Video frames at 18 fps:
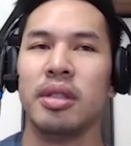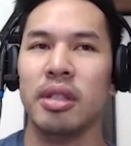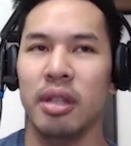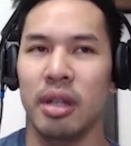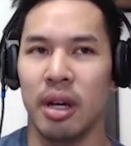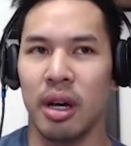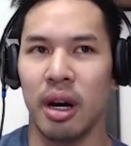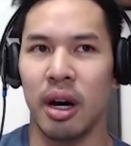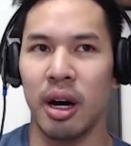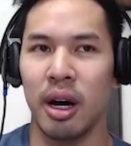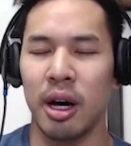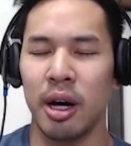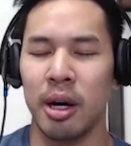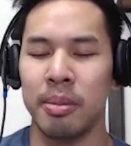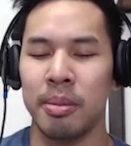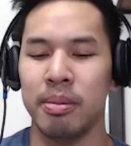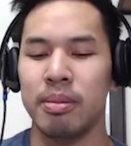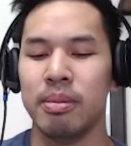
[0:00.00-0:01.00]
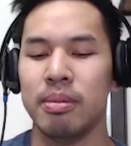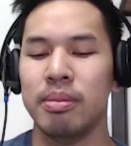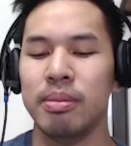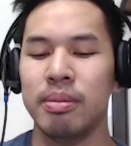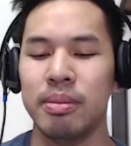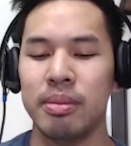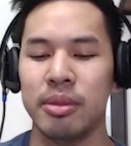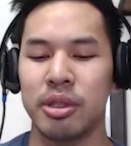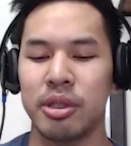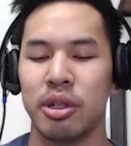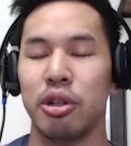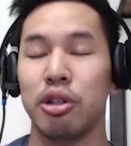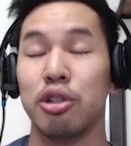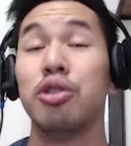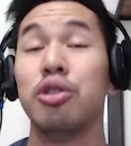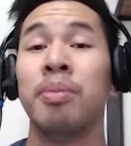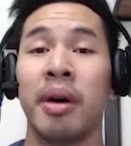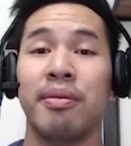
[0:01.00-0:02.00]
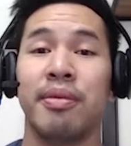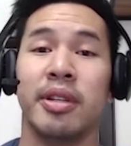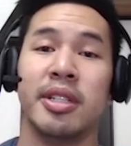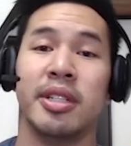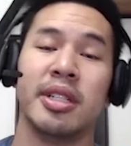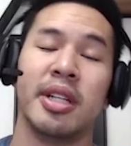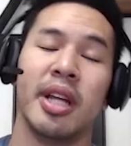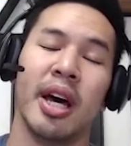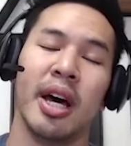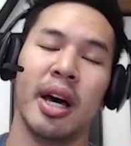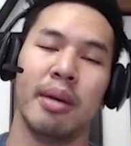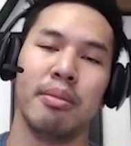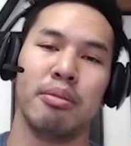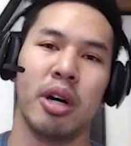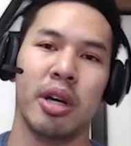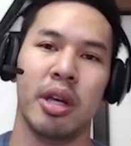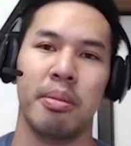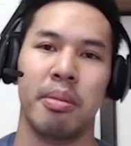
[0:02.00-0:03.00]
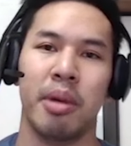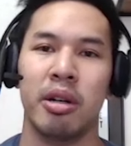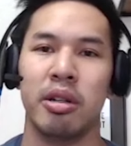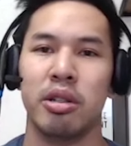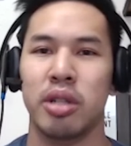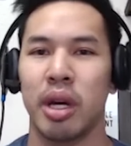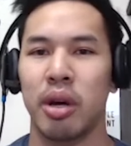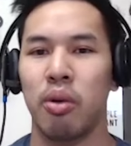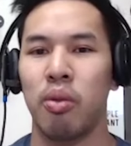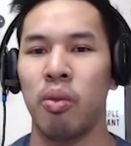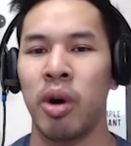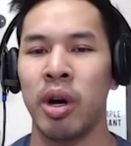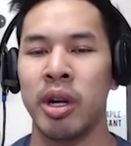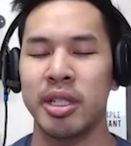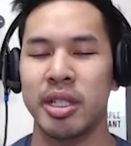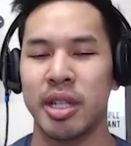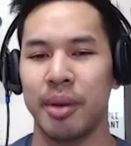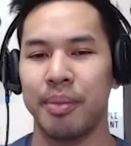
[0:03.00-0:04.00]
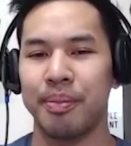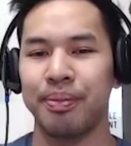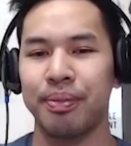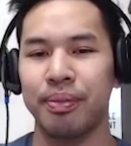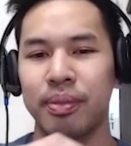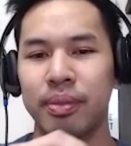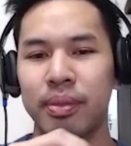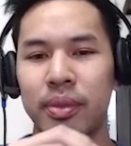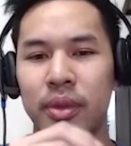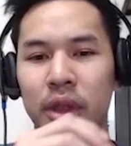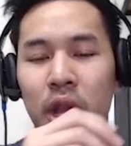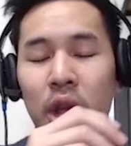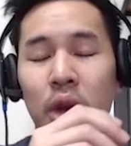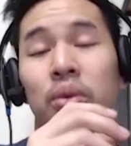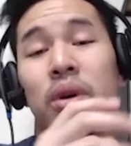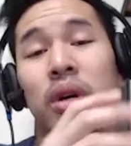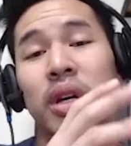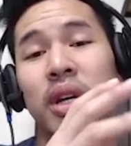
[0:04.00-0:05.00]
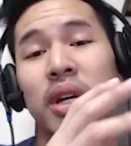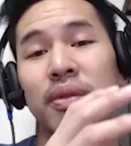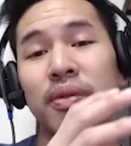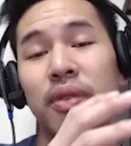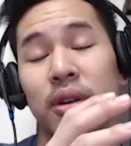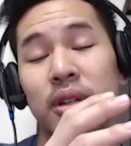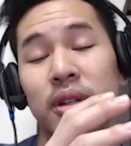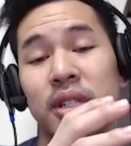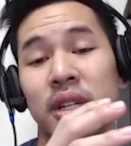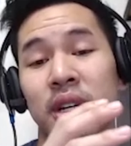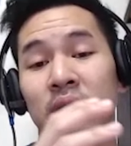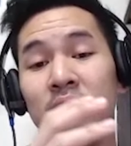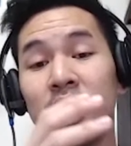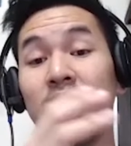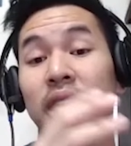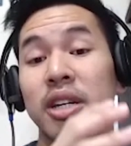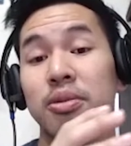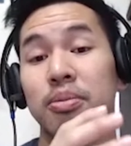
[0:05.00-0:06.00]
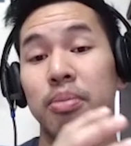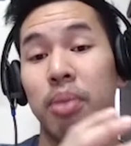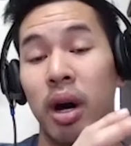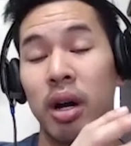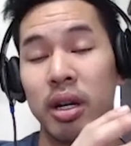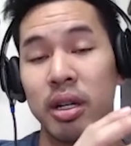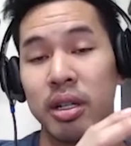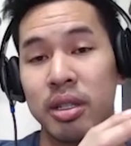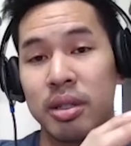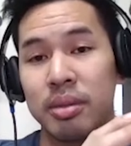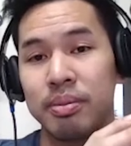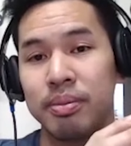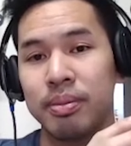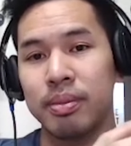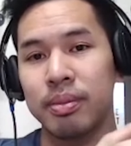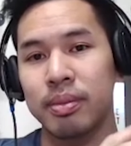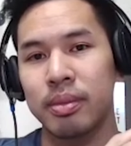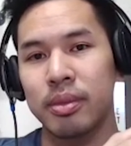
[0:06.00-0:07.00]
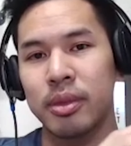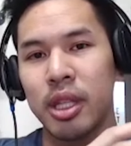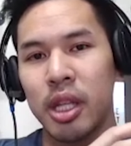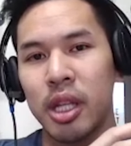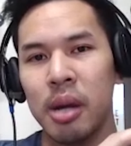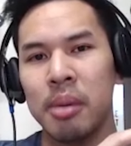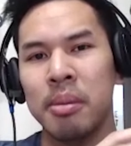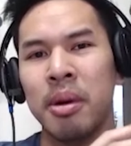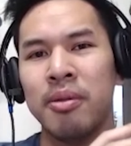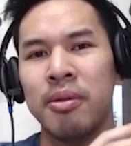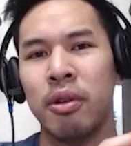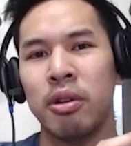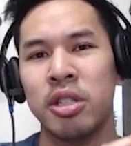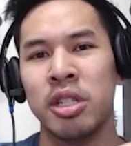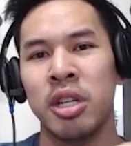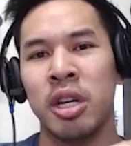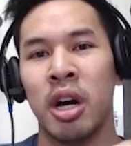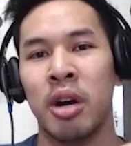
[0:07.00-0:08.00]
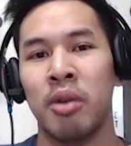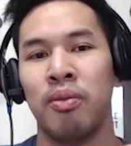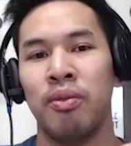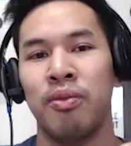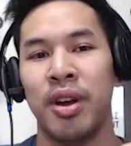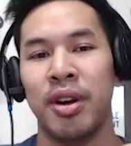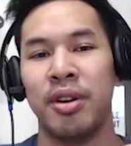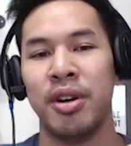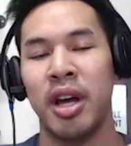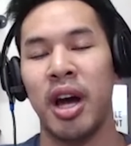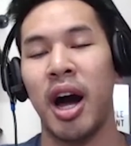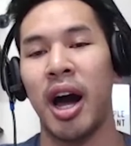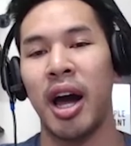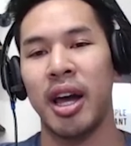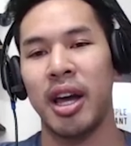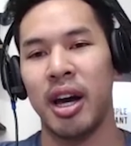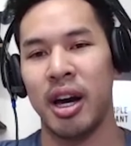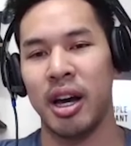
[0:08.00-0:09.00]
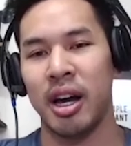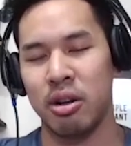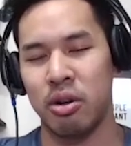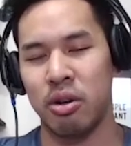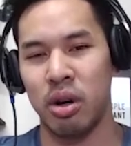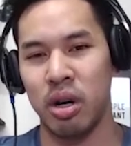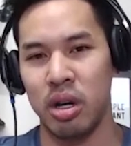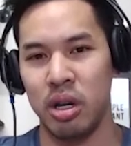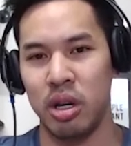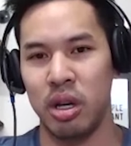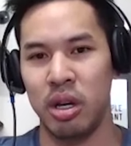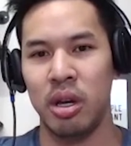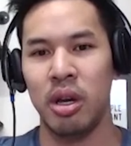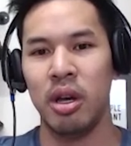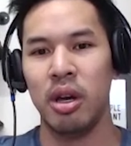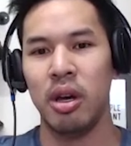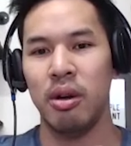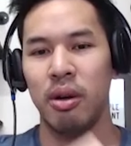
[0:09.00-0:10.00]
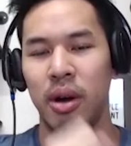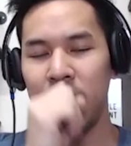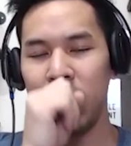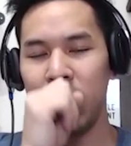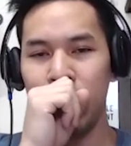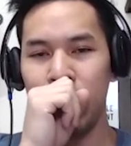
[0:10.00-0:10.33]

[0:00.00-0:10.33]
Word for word: Um, so the two methods that I'm talking about is like one is like really focusing on less products, but focusing on very high, high quality, right?